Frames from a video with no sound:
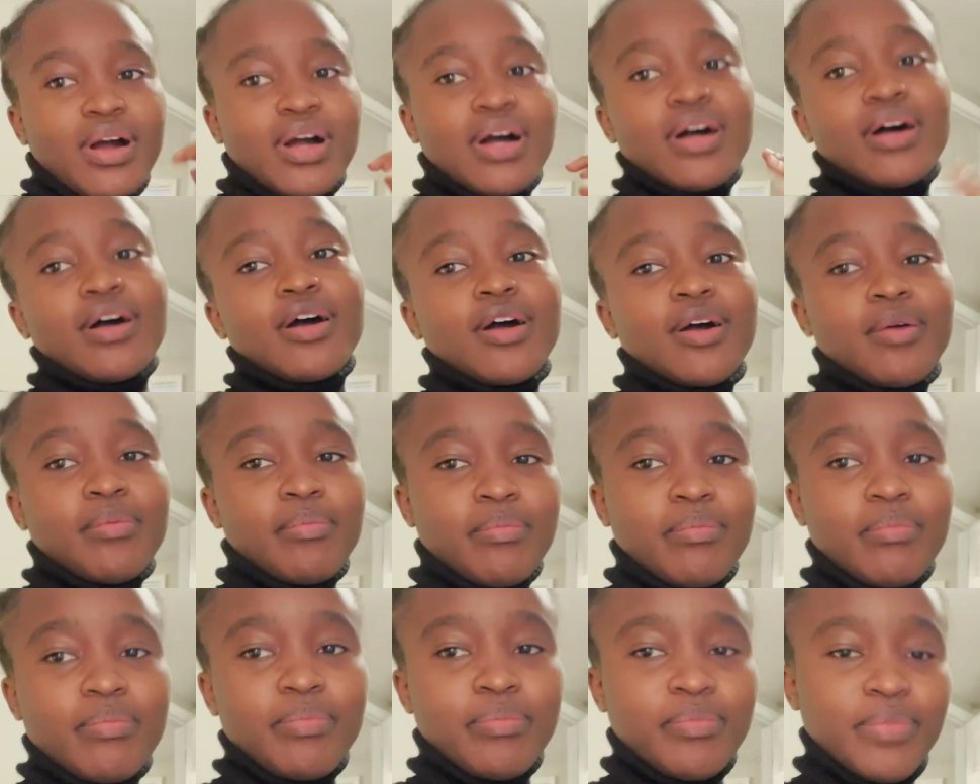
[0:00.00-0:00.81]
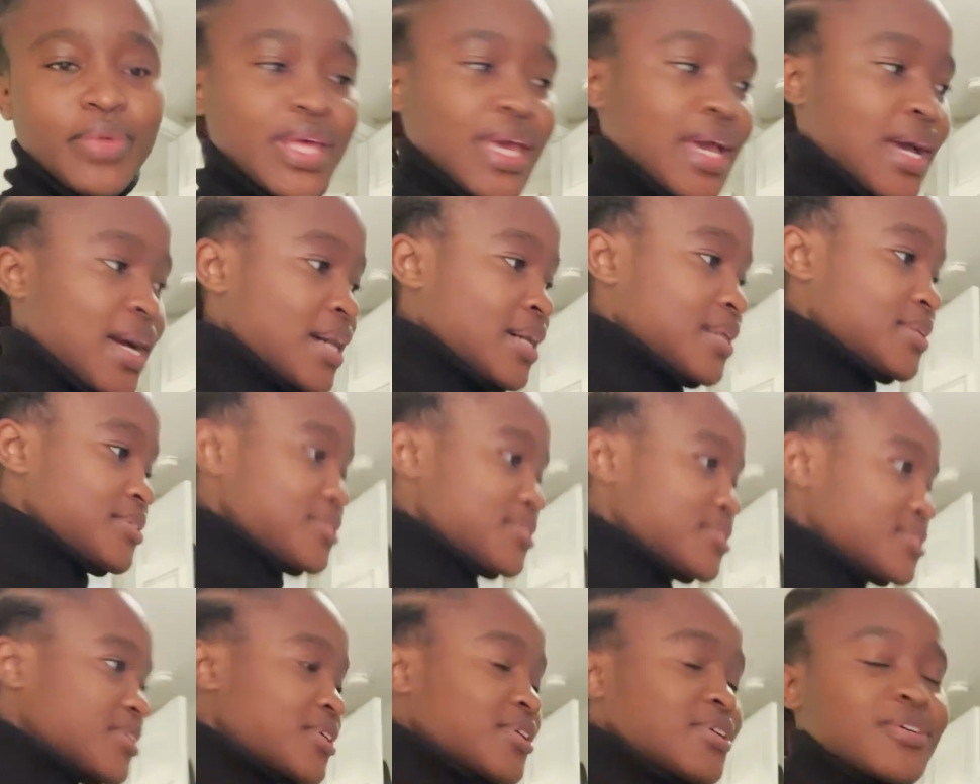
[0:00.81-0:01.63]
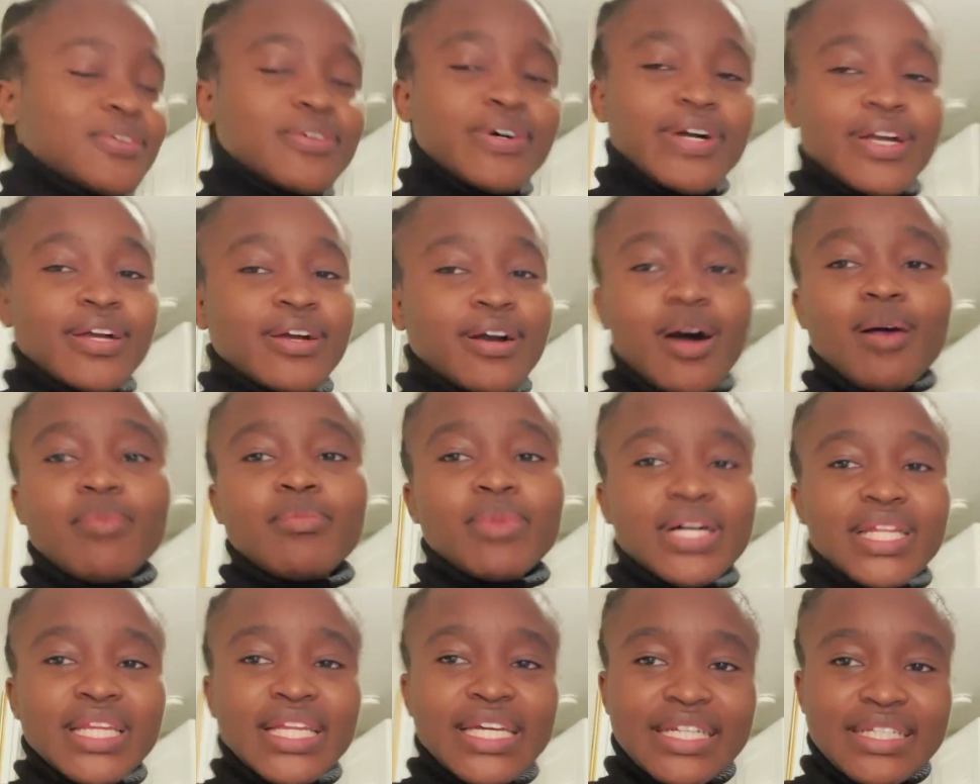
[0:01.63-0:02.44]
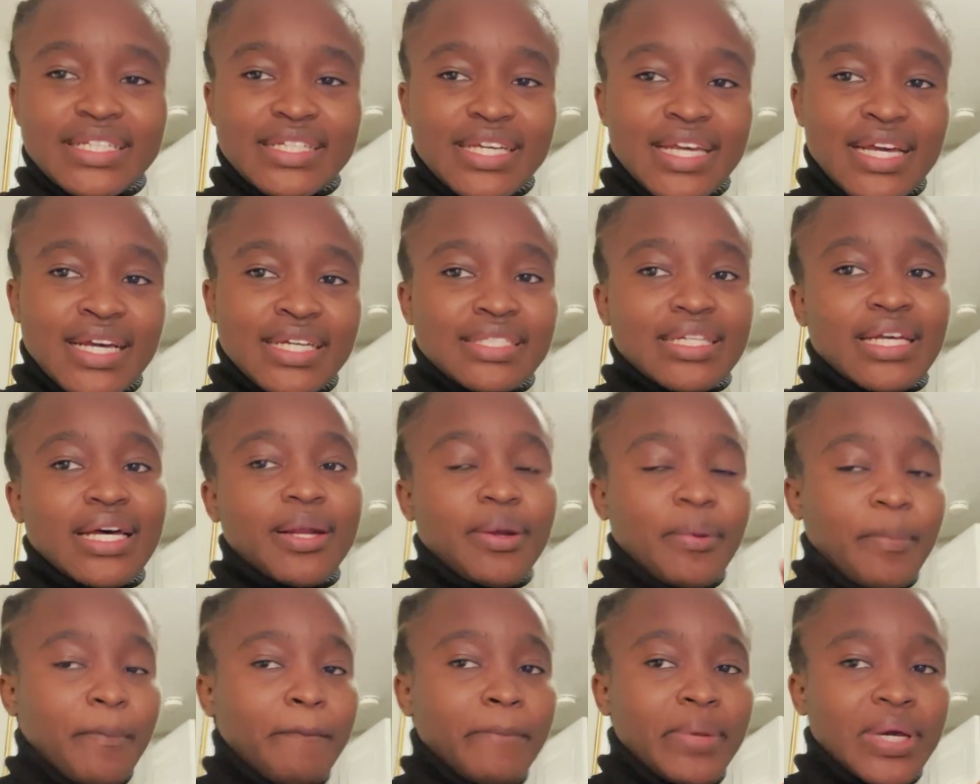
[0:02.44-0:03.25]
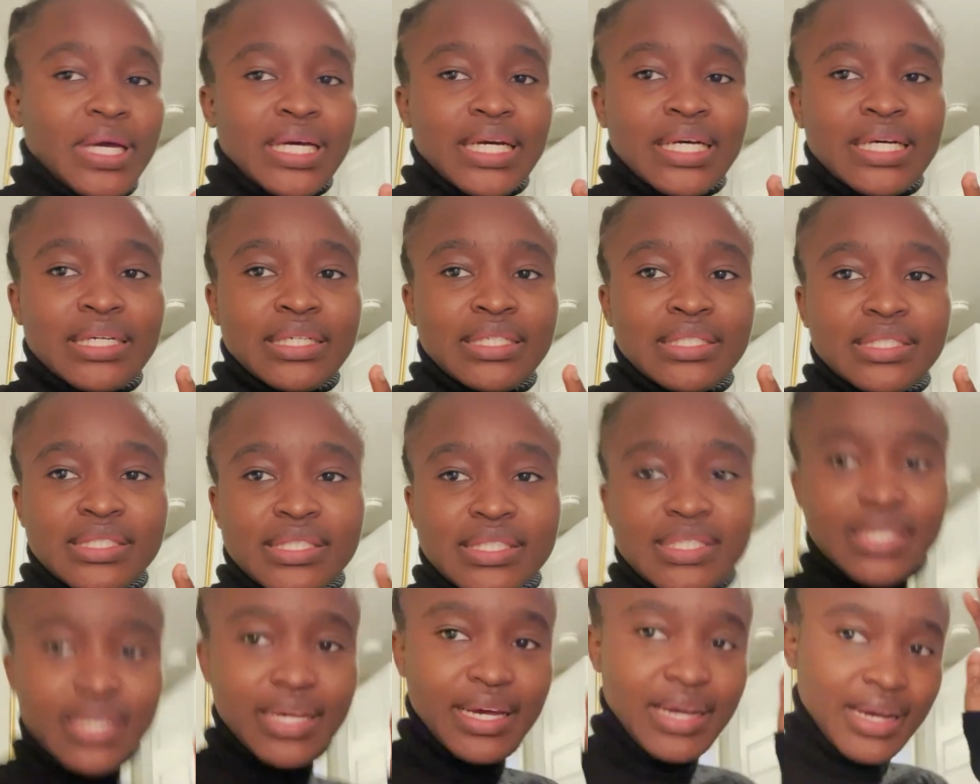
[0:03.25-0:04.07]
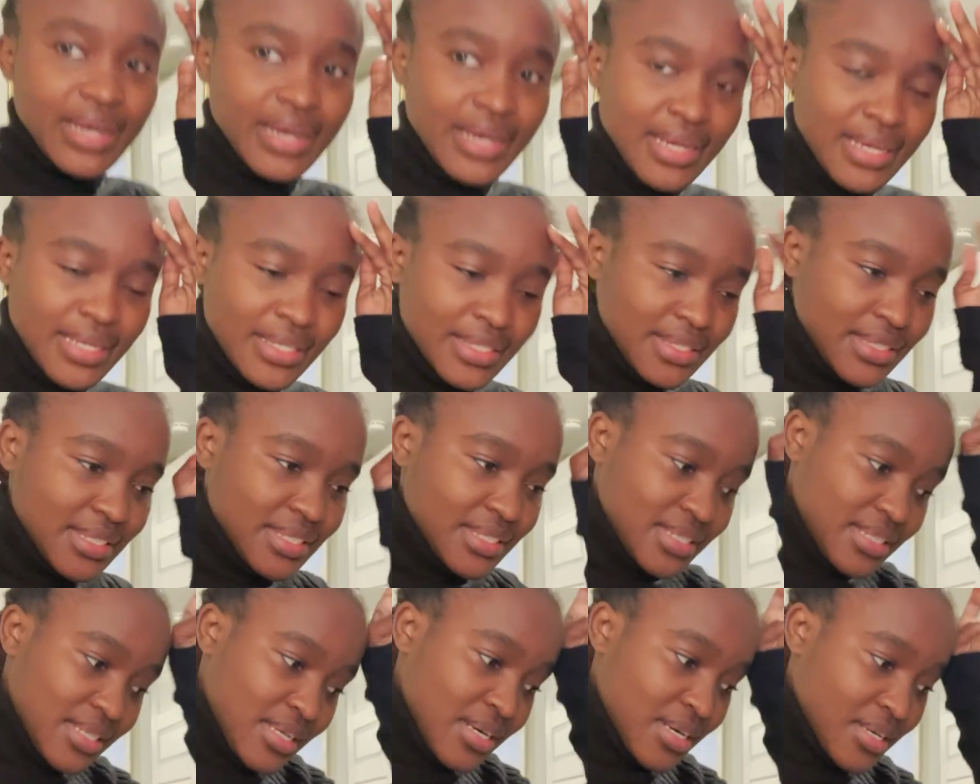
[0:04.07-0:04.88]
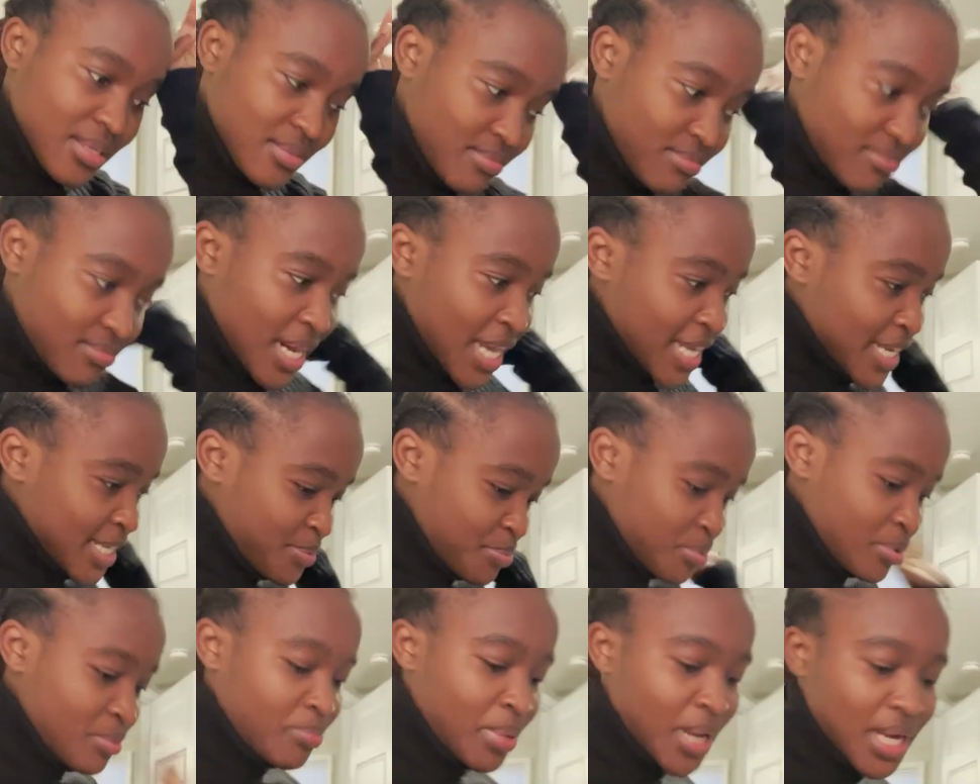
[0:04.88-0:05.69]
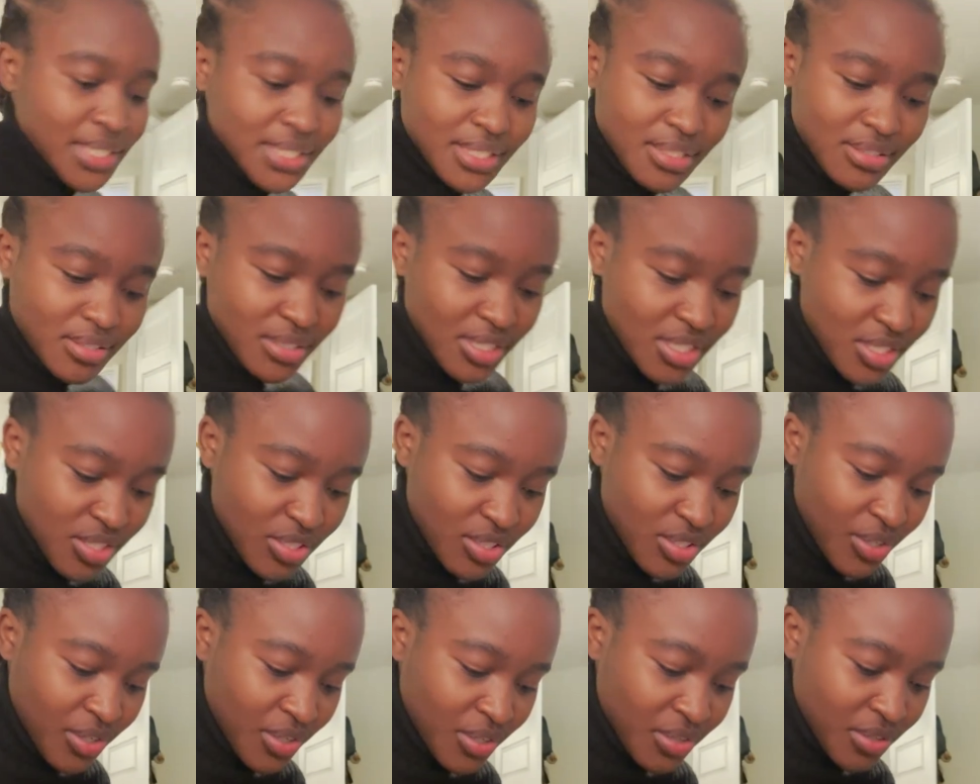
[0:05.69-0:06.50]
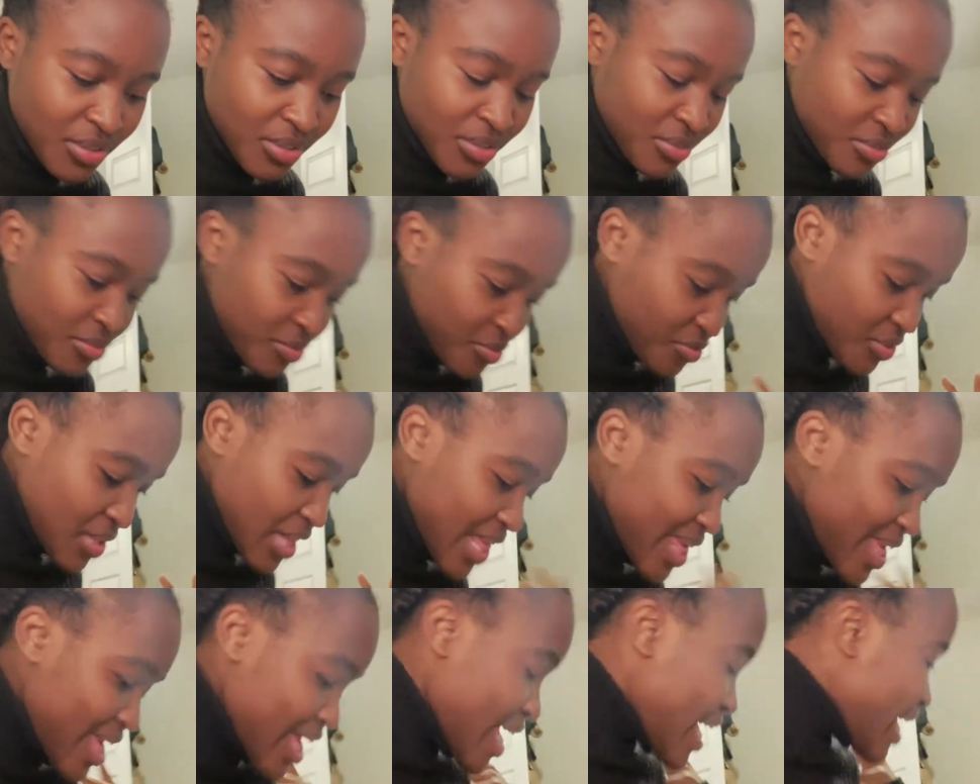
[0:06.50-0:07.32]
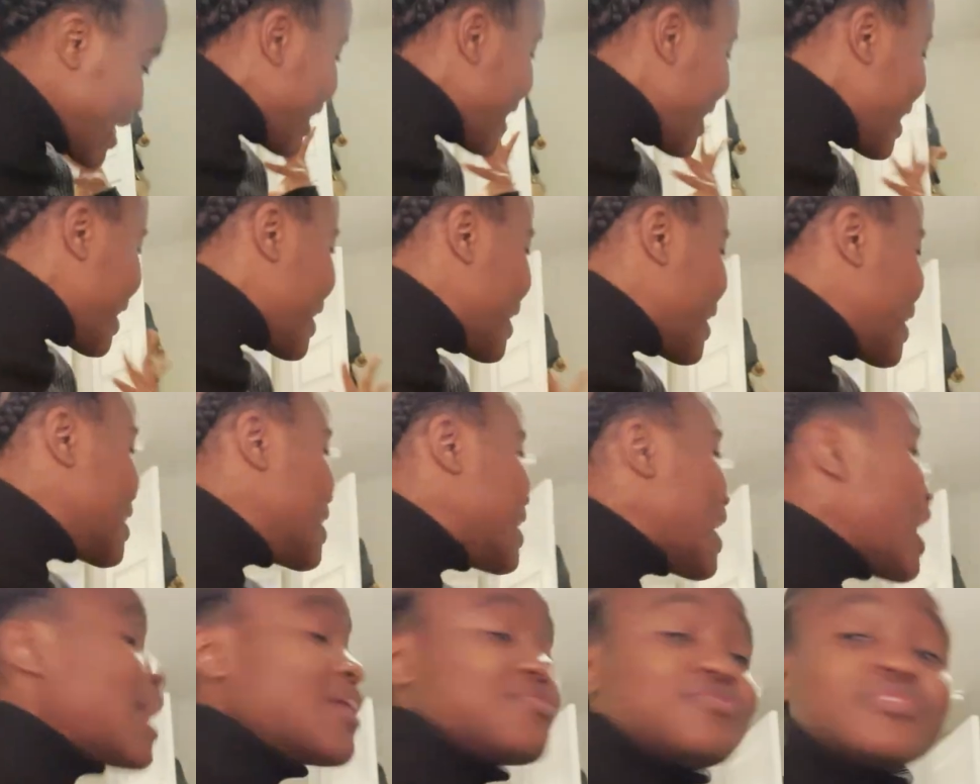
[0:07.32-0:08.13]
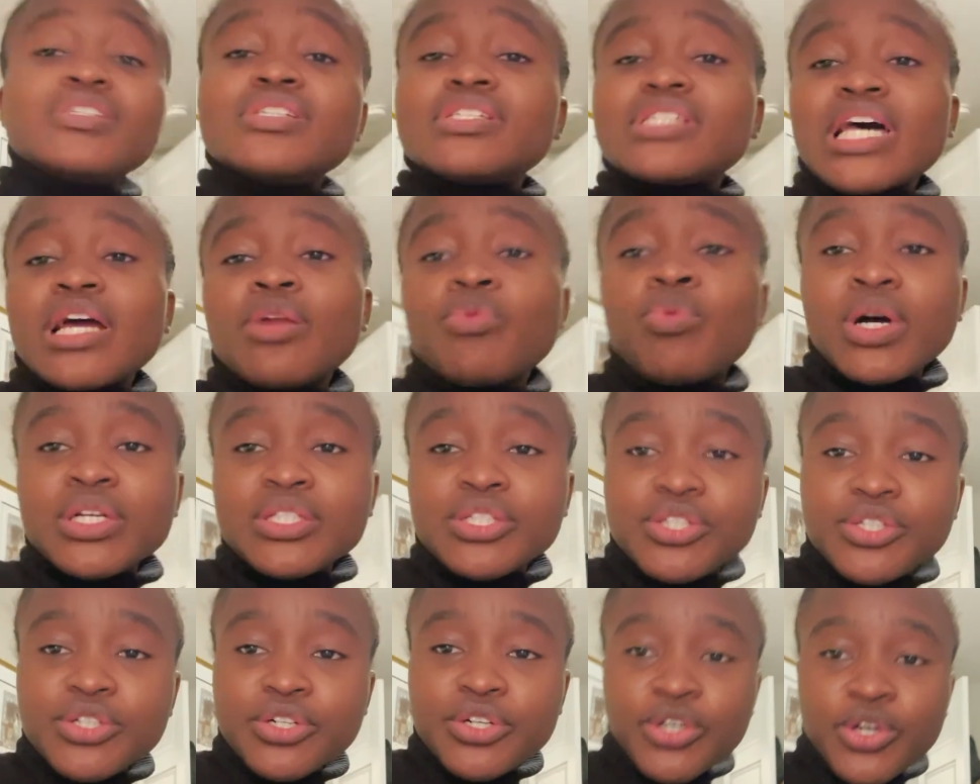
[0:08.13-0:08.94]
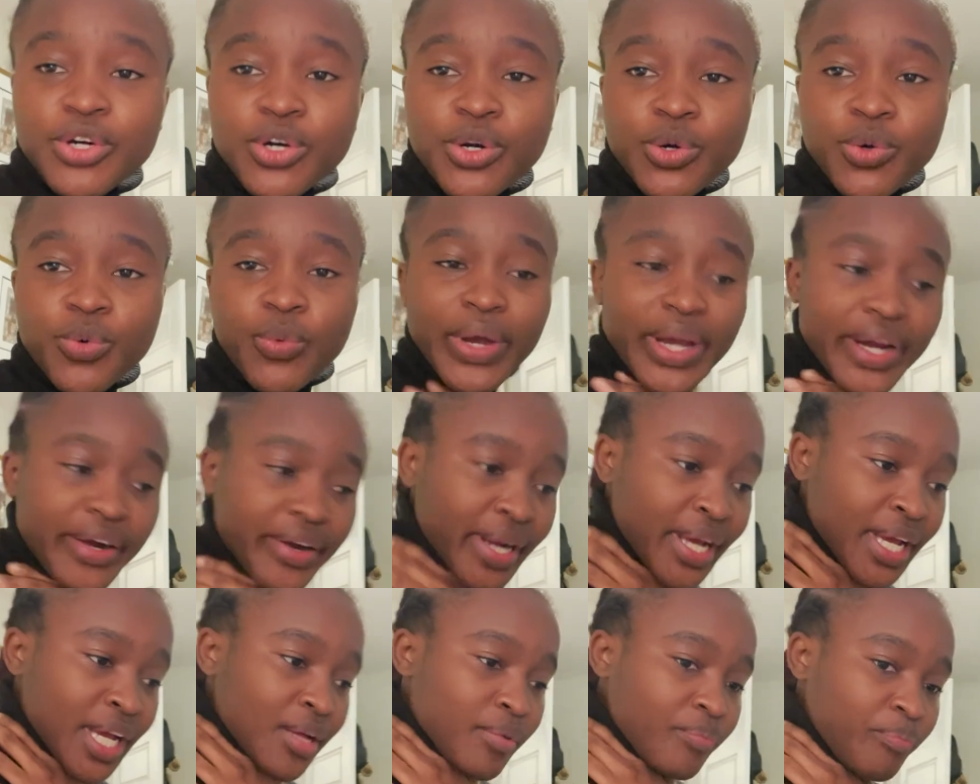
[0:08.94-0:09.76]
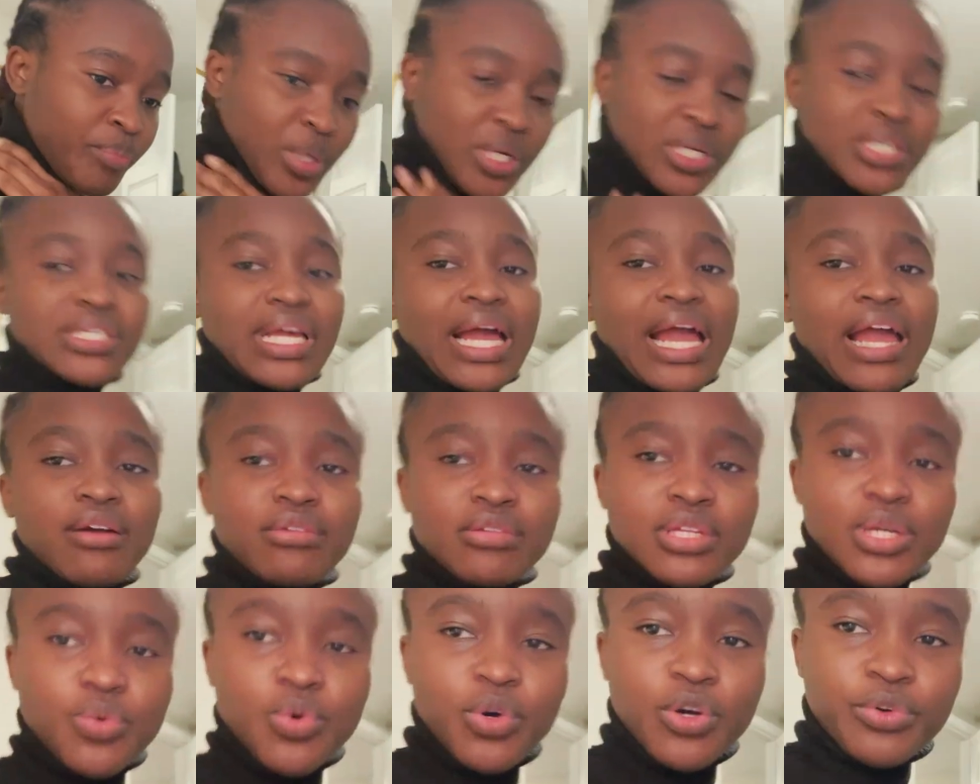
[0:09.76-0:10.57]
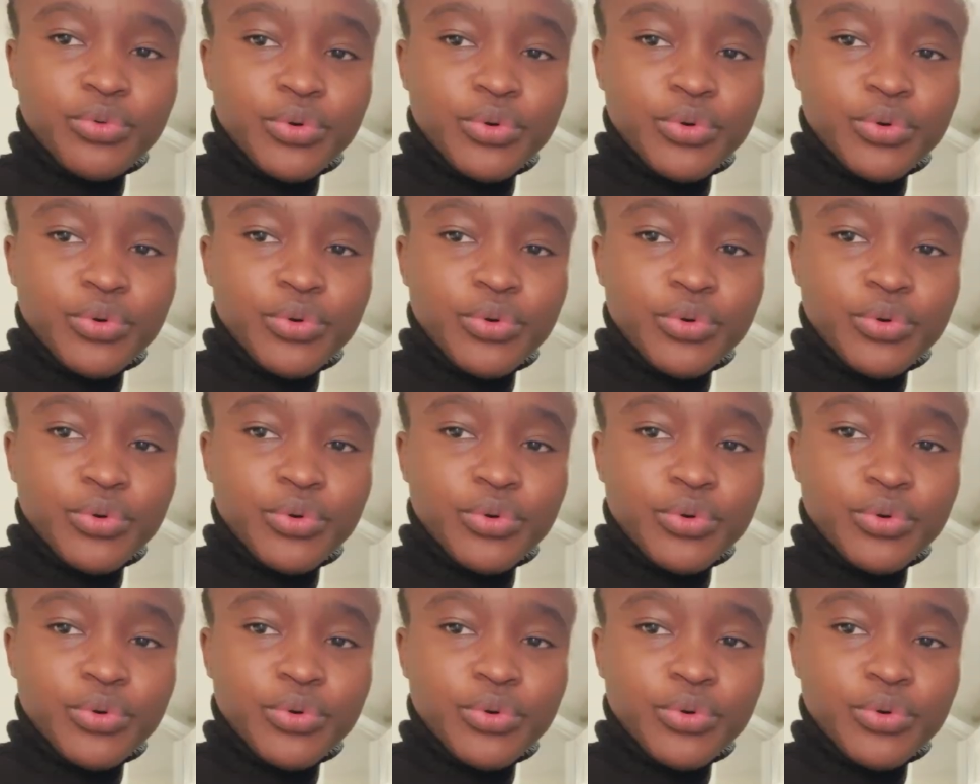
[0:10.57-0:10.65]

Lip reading: Yeah, so I got my lazy ass out of bed and I just put pasta on the stove, and now I have to decide what to go wearing, because I only wore